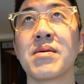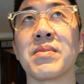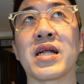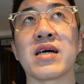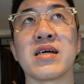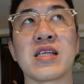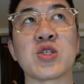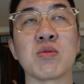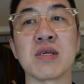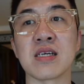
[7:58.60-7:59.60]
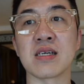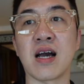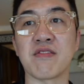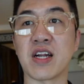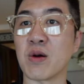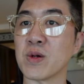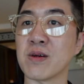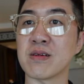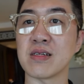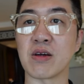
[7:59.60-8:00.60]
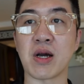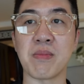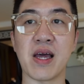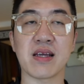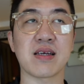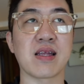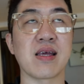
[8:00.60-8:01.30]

but they told me half an hour they'll come back. And